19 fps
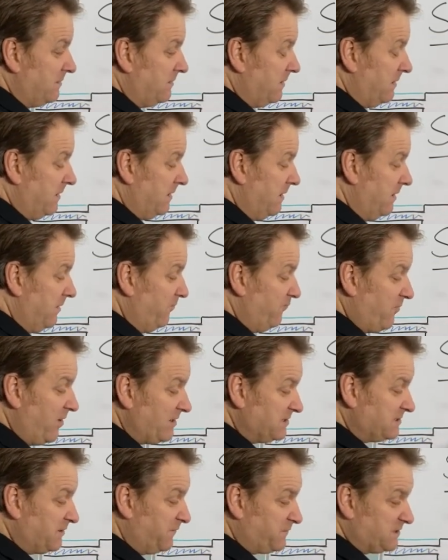uh,
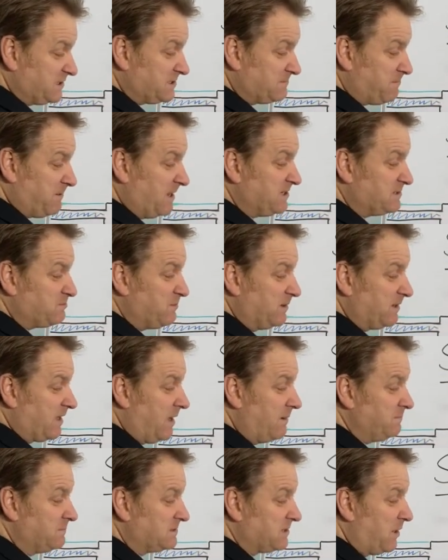relative displacement
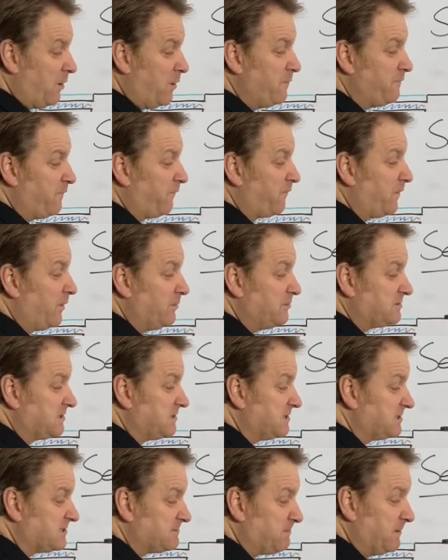comes, it overflows and
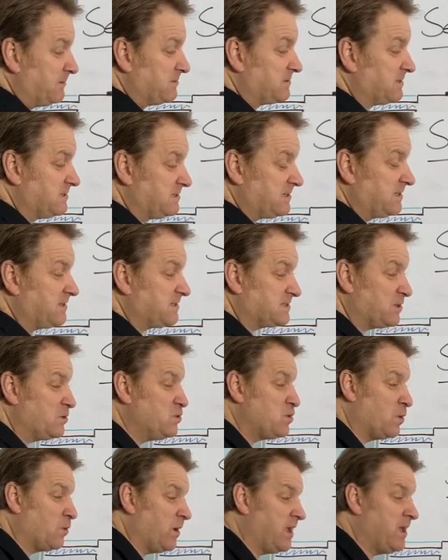it spills into the
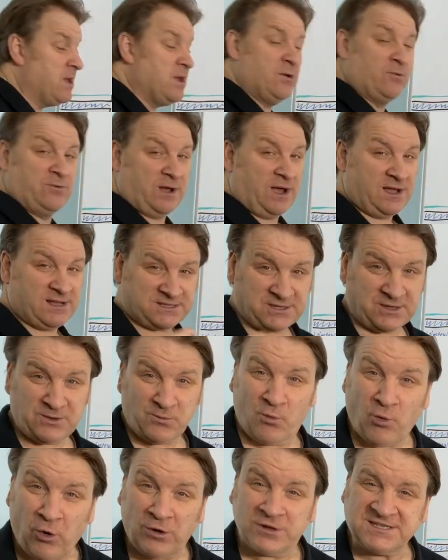soakaway. So the
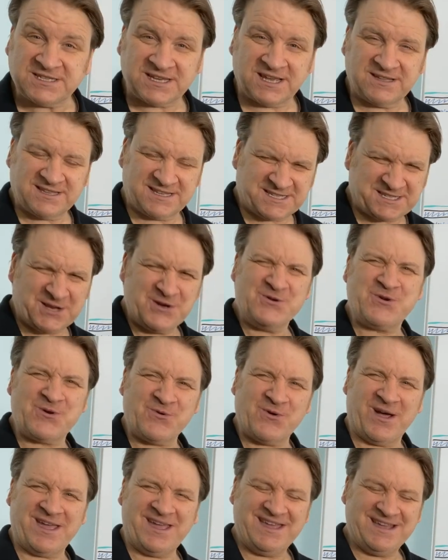water, the soak
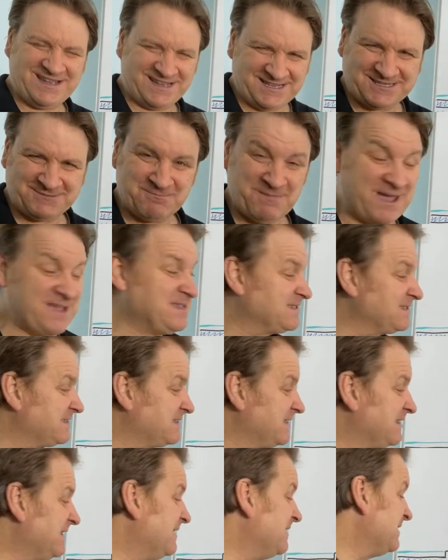away, is meant
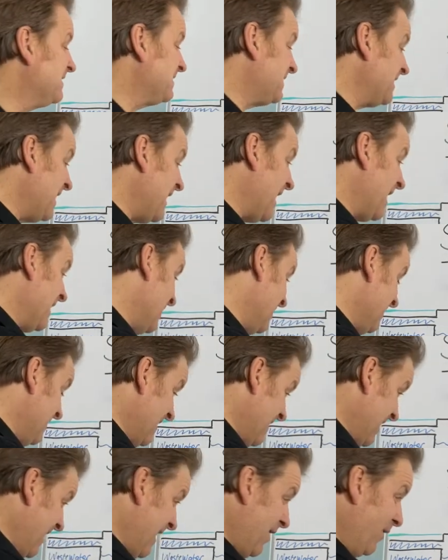to
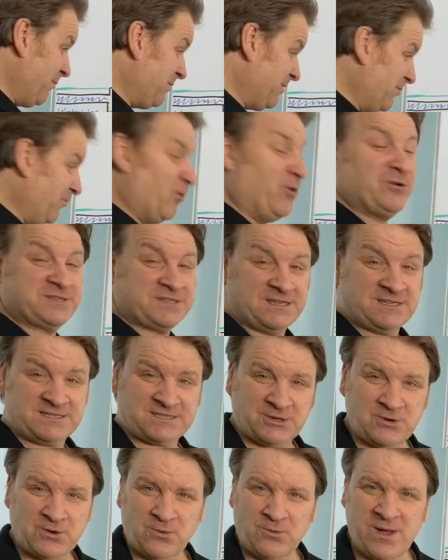help the water
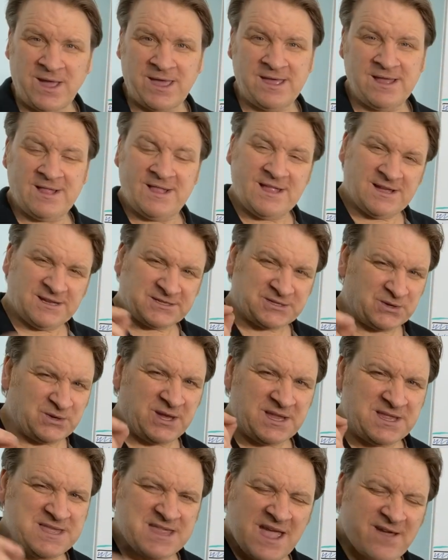soak away. So
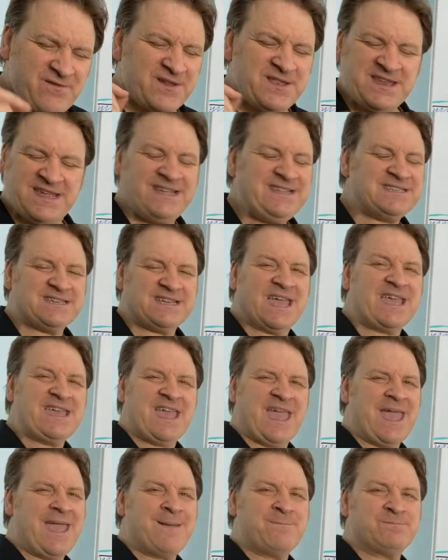you never need to get
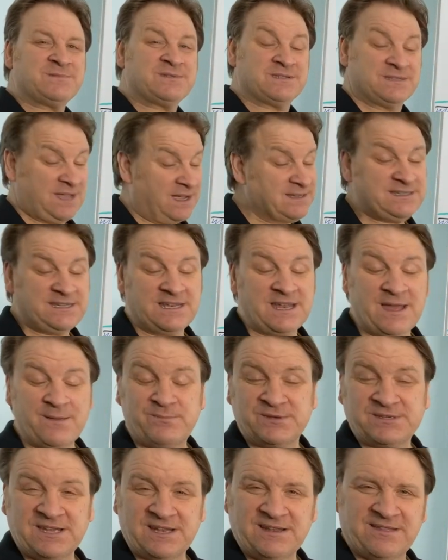your
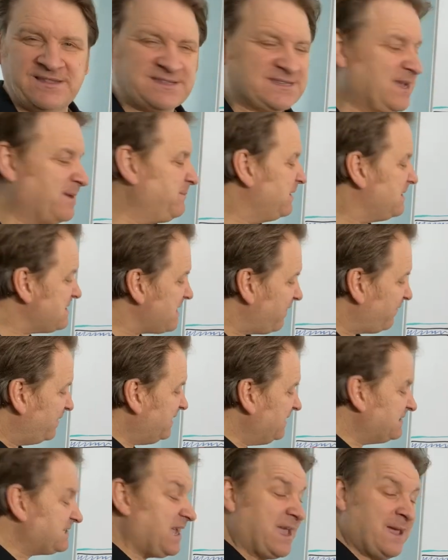99% of the time, you never
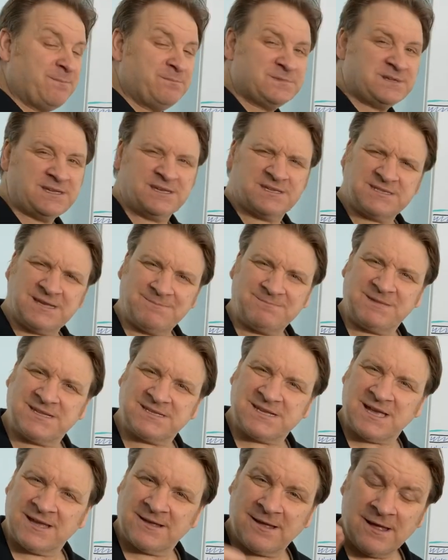need to empty your septic
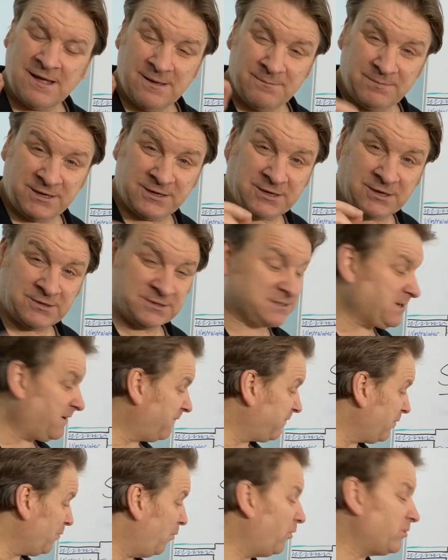tank because of
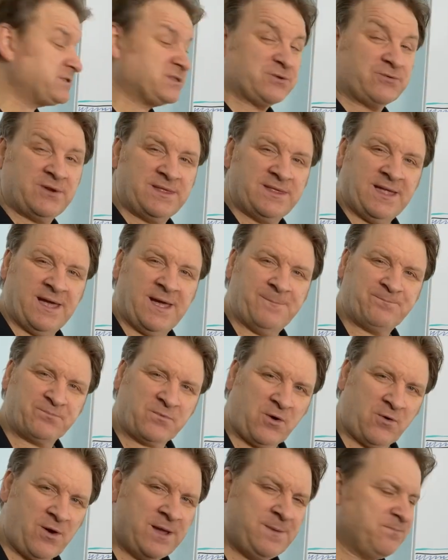the water in there,
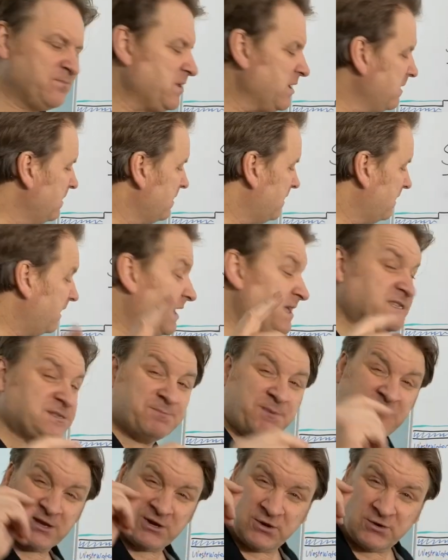all right? It's
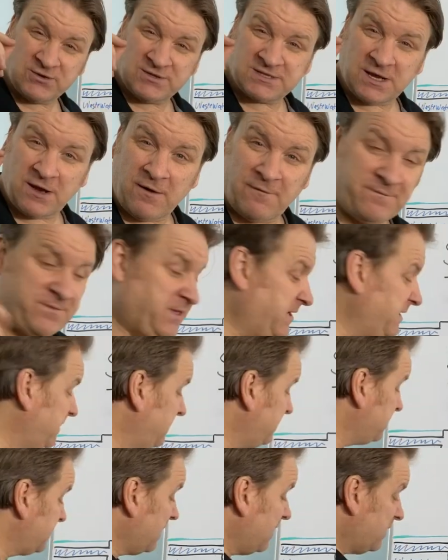because of
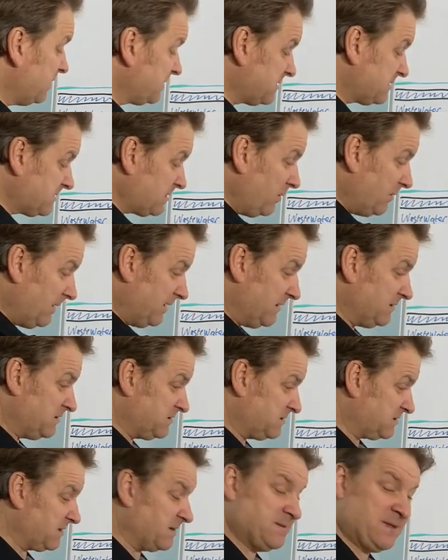these
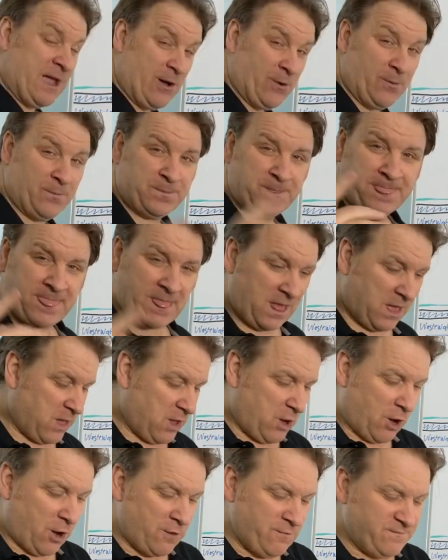solids. Now,
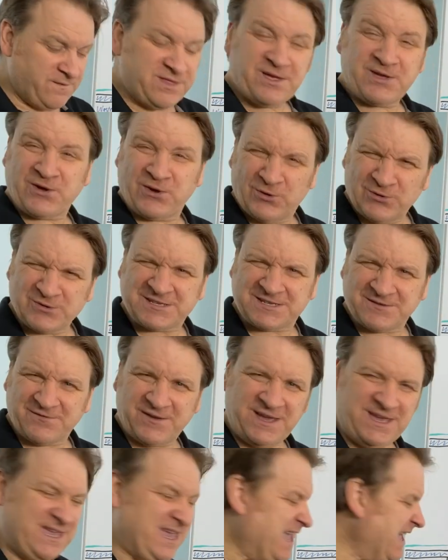over the course of
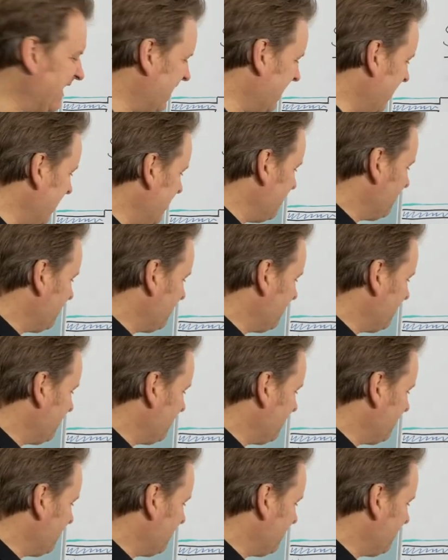a year,